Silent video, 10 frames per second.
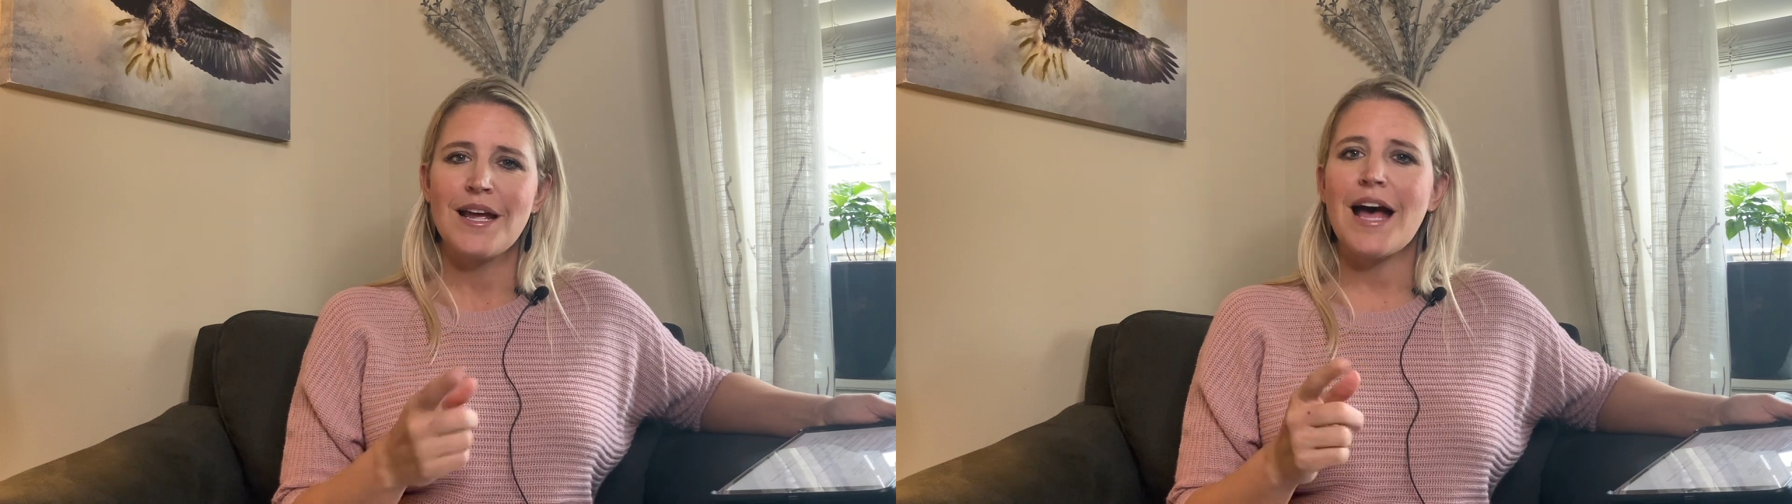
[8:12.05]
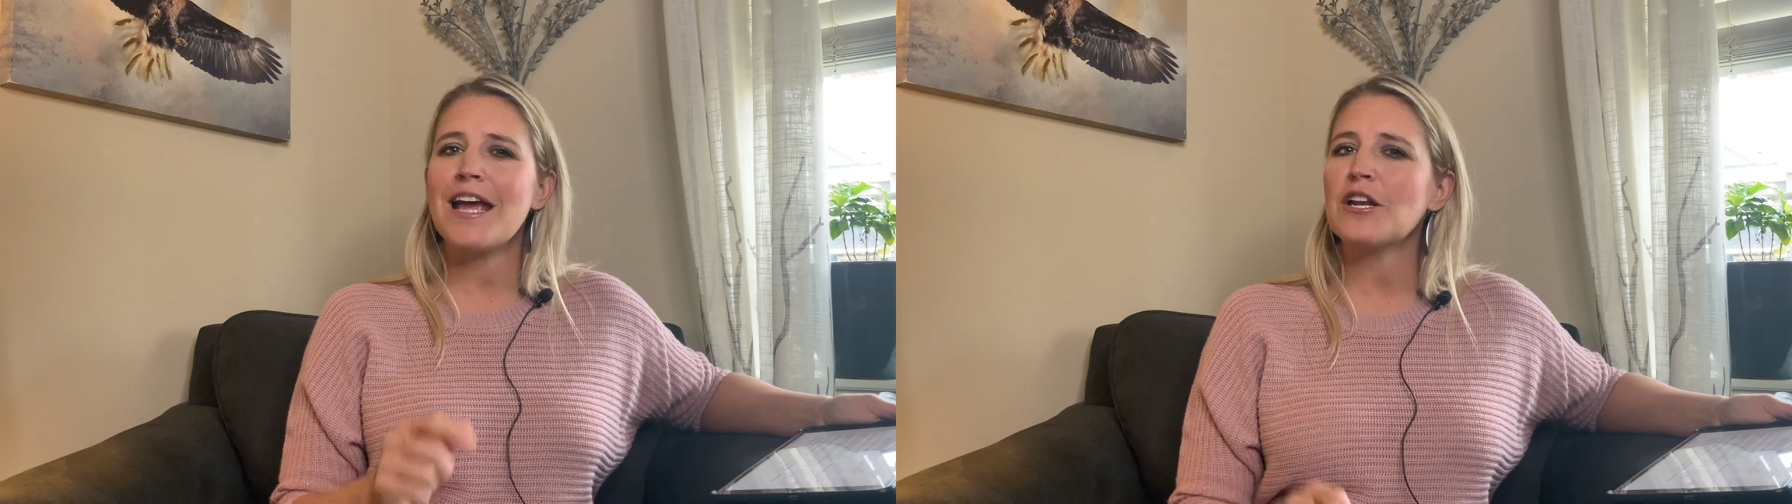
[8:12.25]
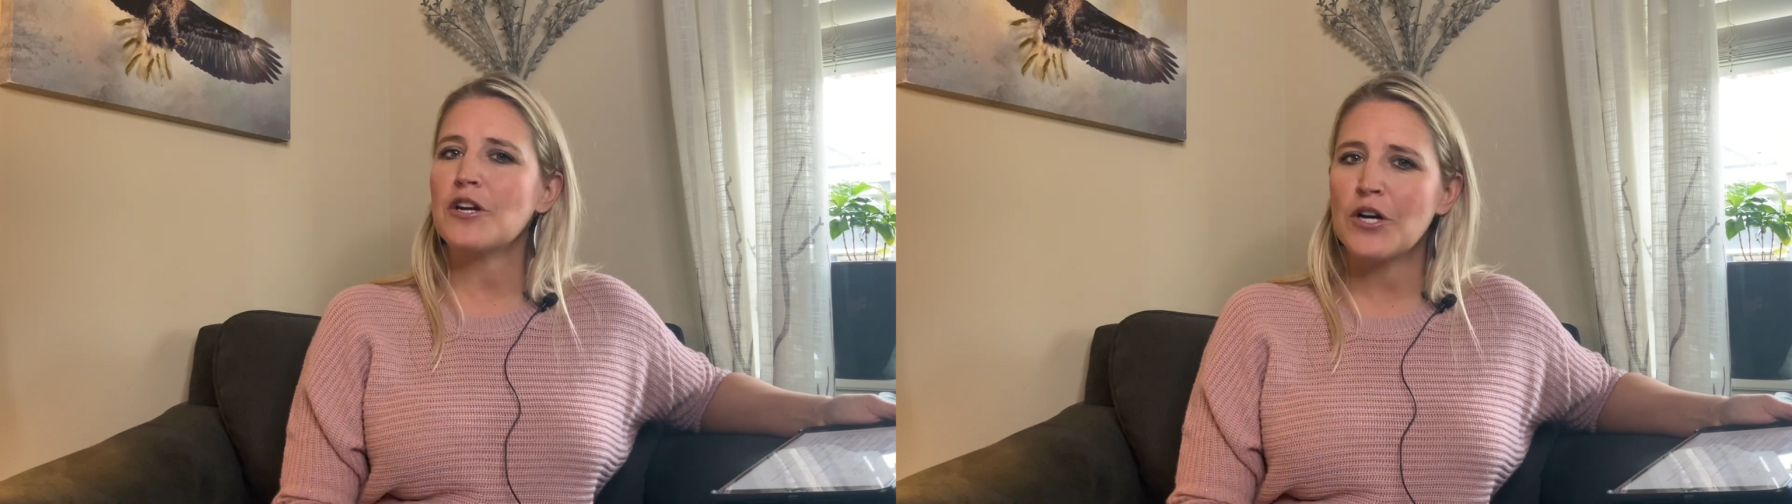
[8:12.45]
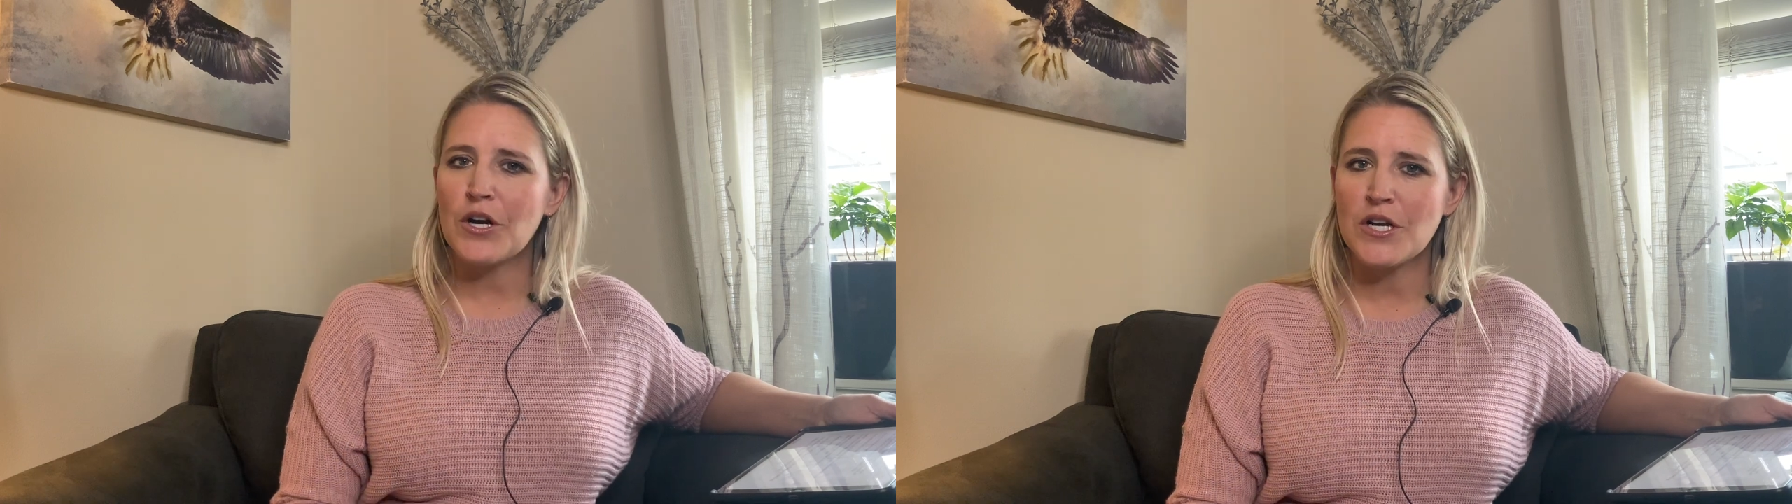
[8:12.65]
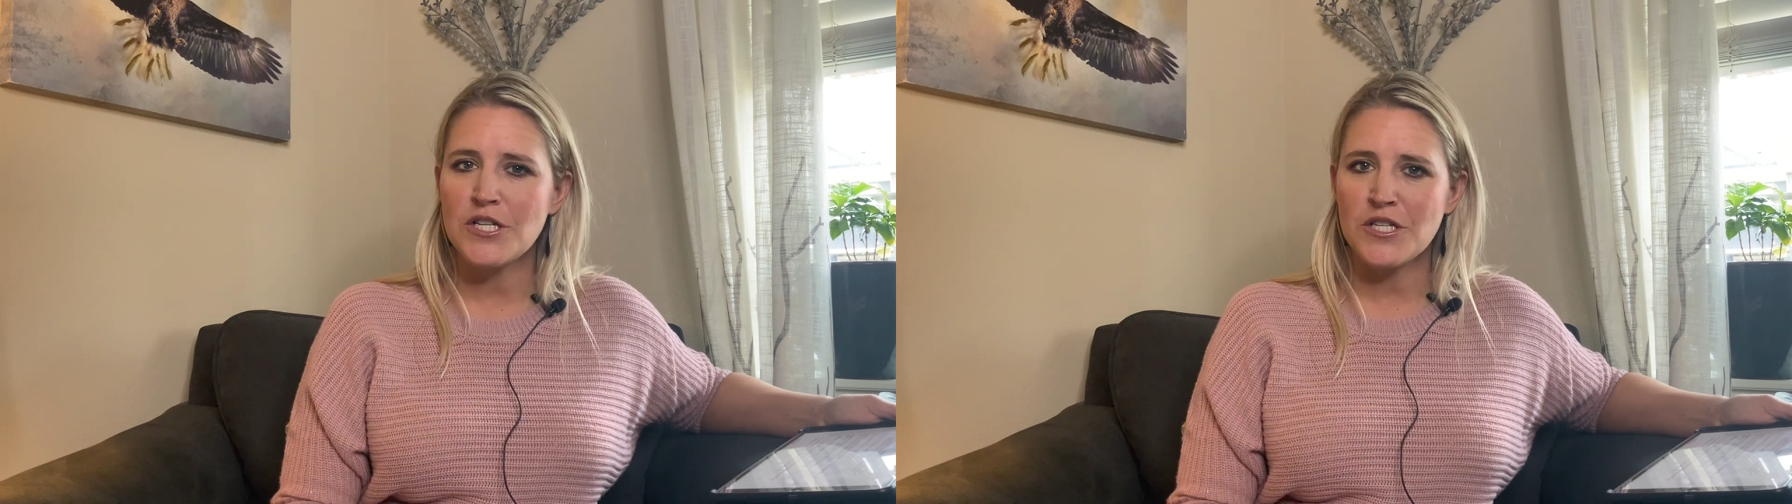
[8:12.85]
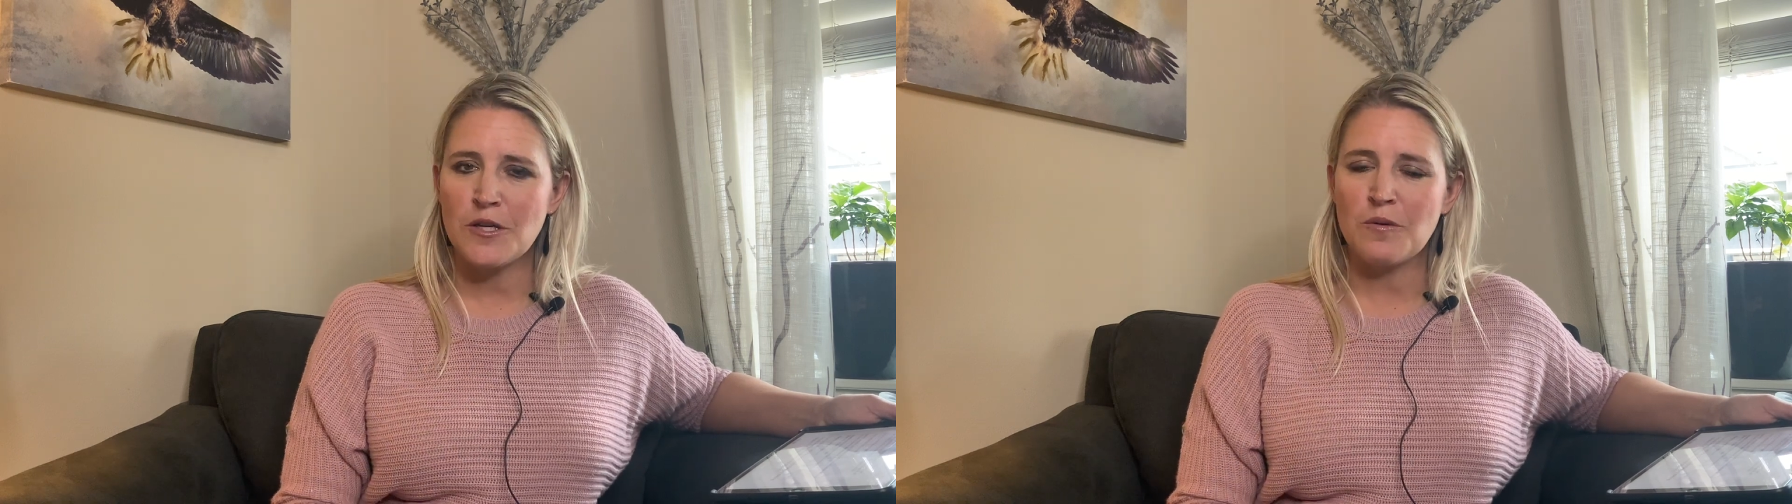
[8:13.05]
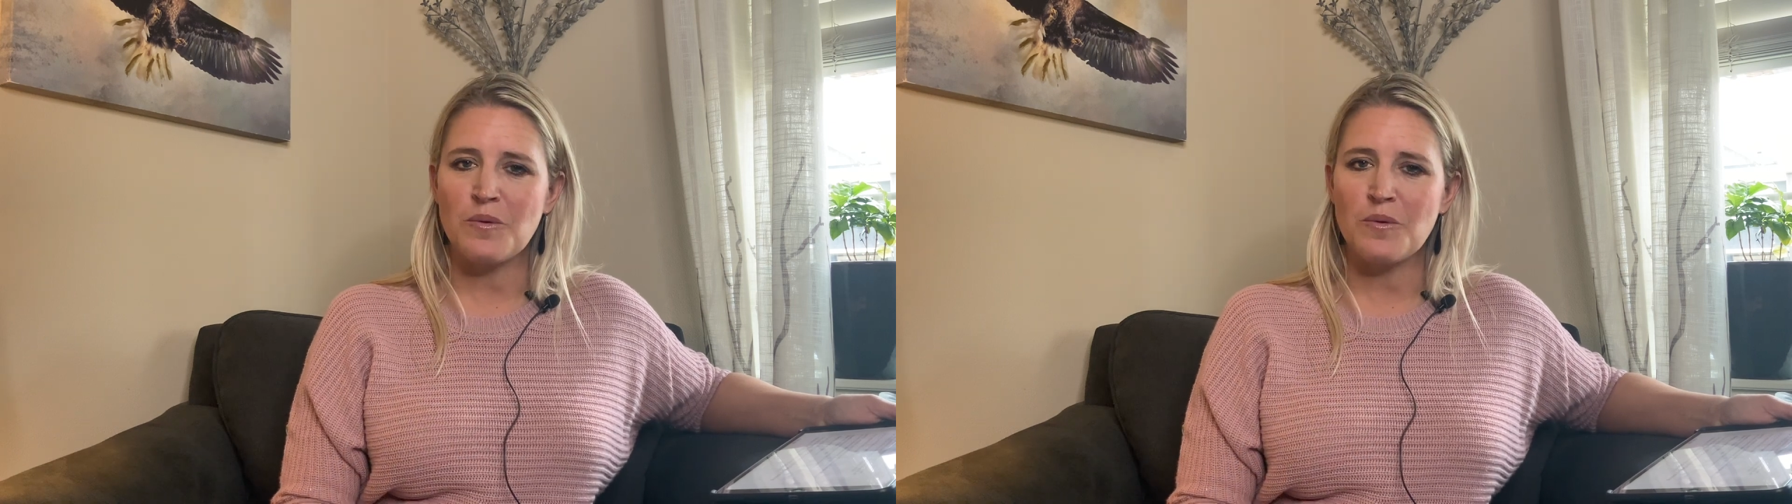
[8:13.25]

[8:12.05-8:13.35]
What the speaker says: I encourage you